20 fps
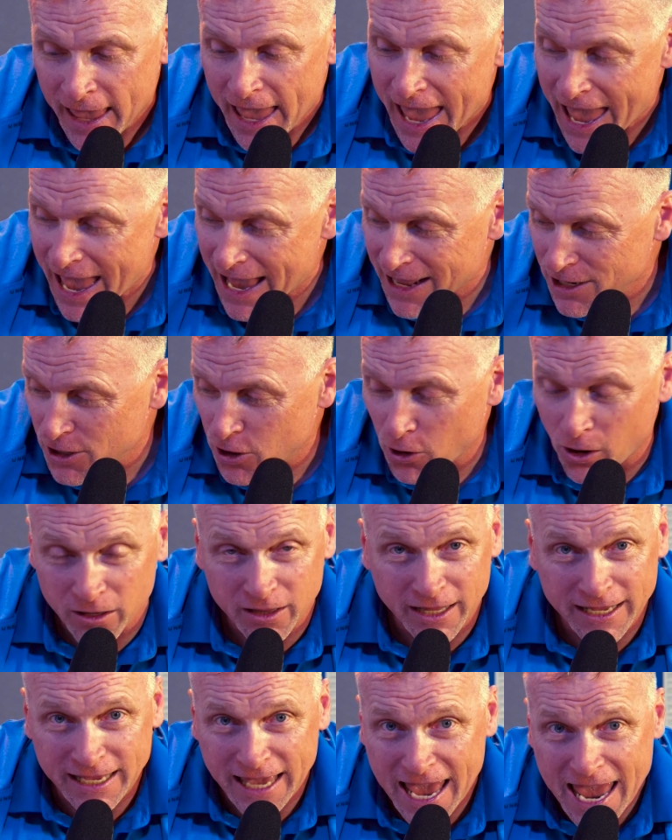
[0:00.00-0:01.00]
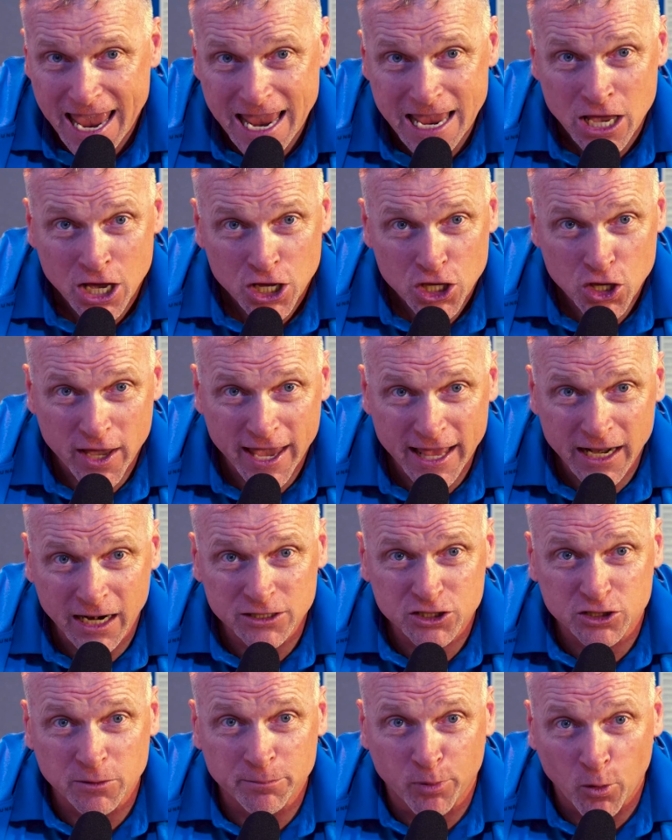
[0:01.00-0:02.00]
And you are like, hey, you hit
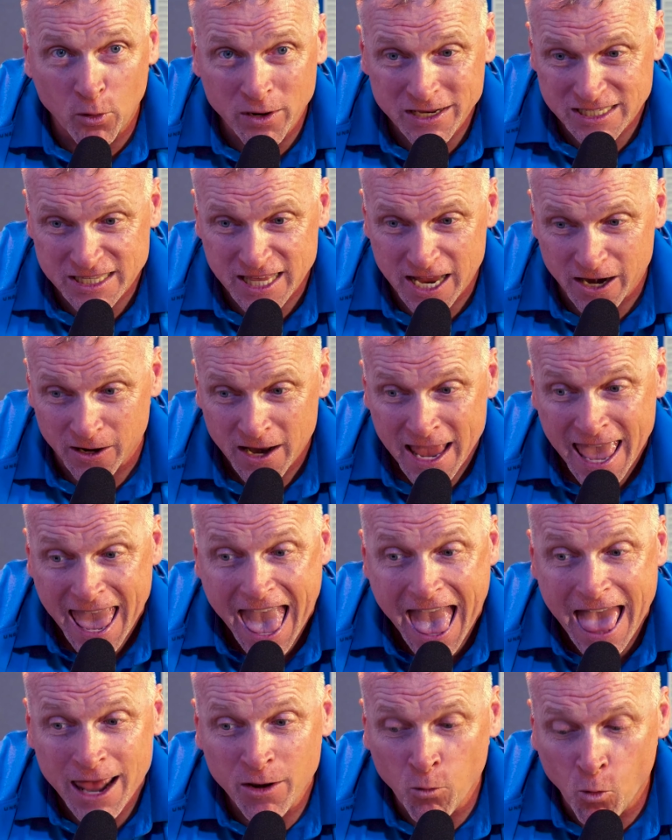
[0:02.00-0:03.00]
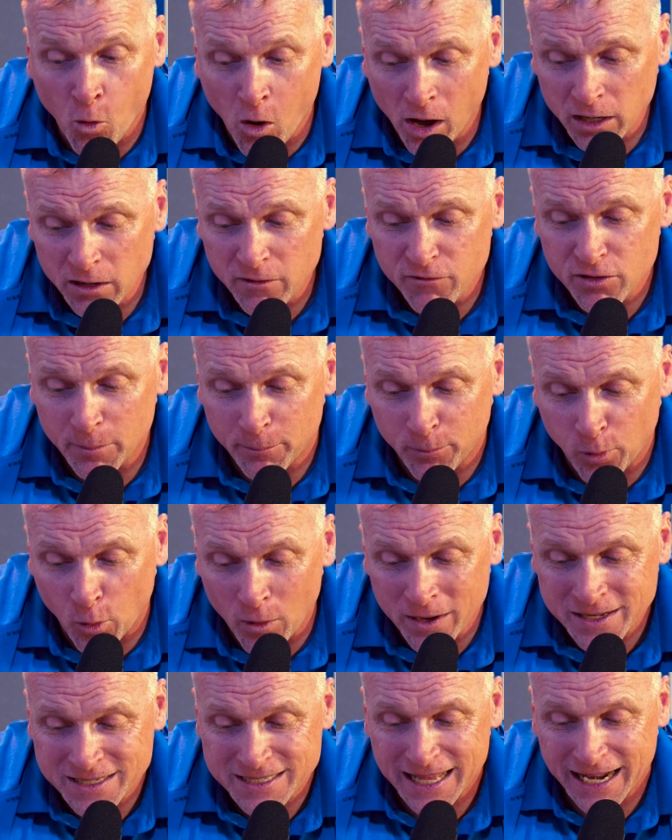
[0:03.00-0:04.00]
on some points there. And one of the
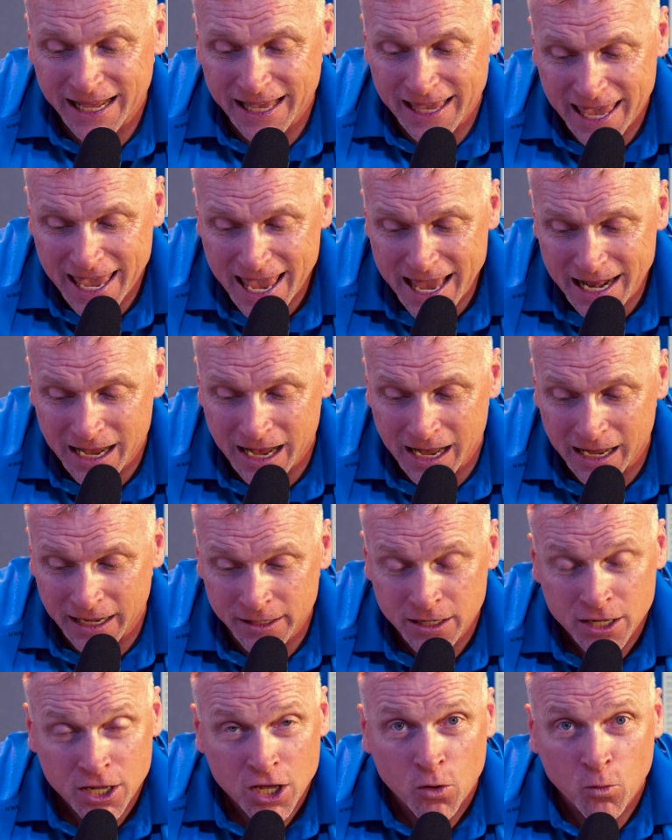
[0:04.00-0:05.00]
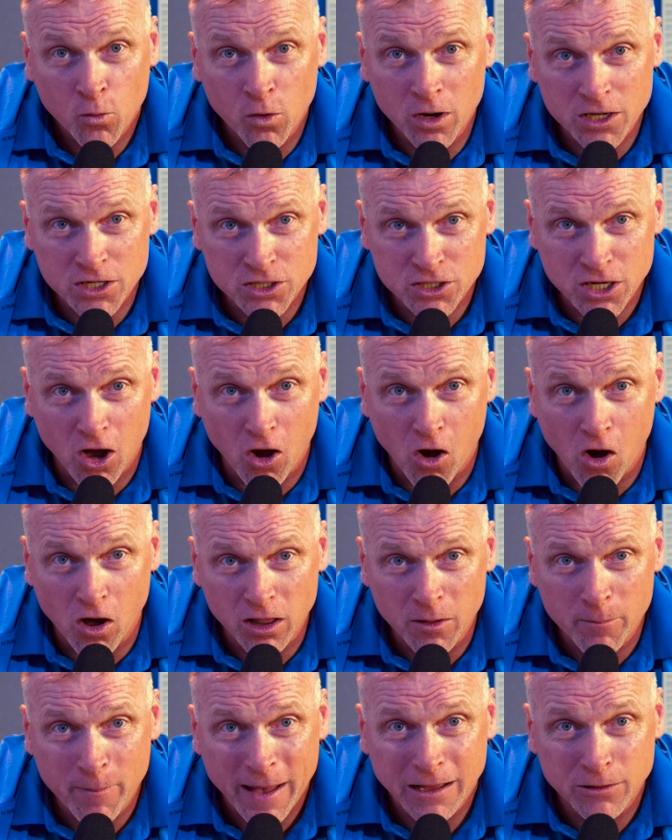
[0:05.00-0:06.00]
points that I hit on was
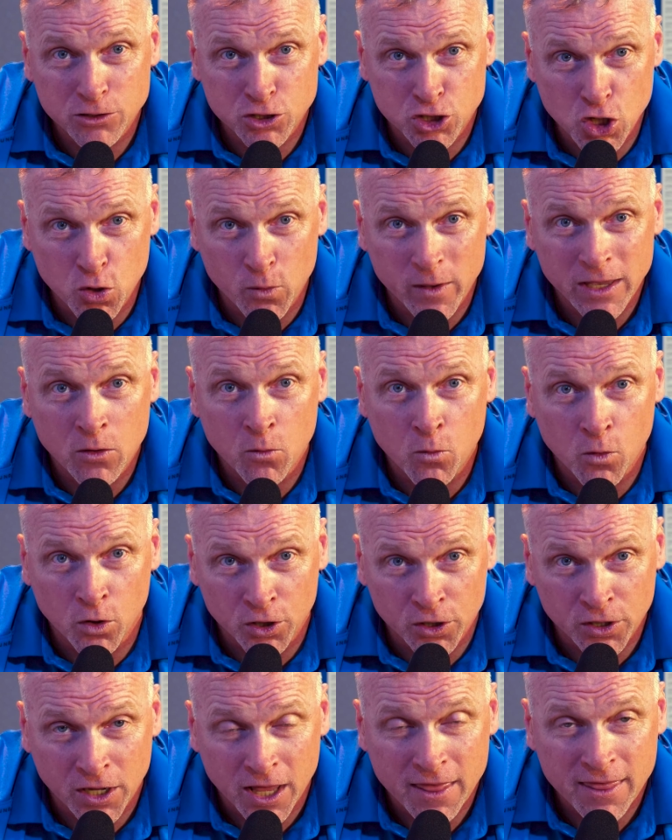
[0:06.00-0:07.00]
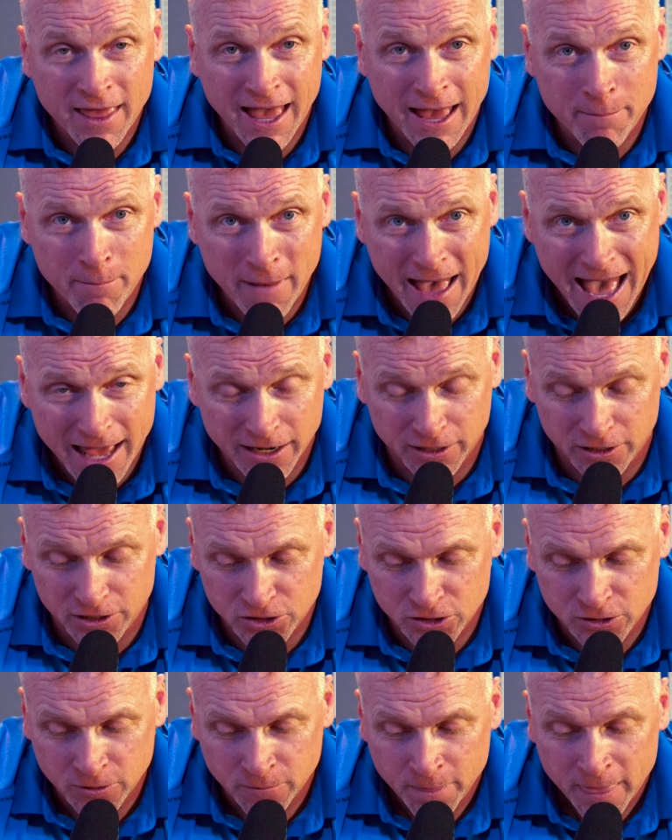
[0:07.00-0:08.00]
all about doing work that
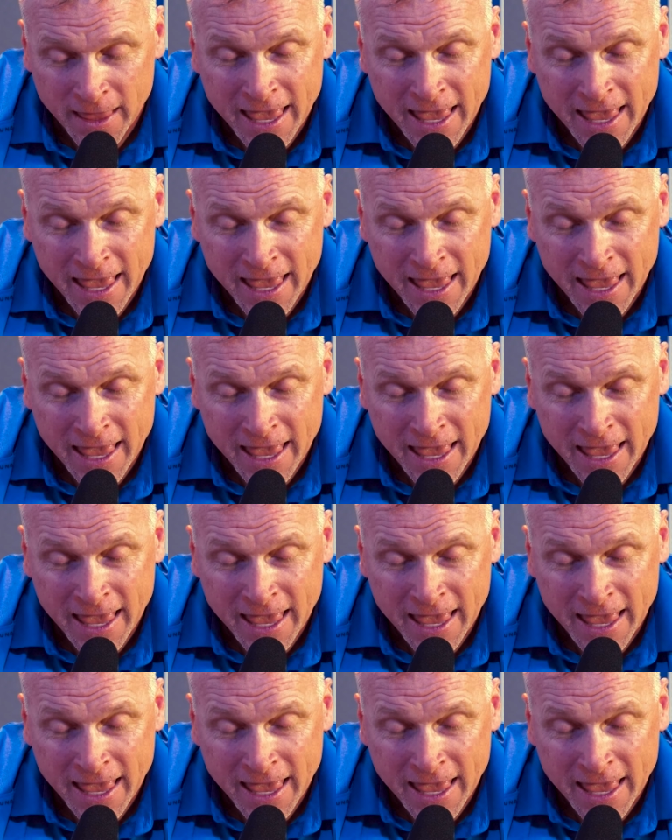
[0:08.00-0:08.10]
matters.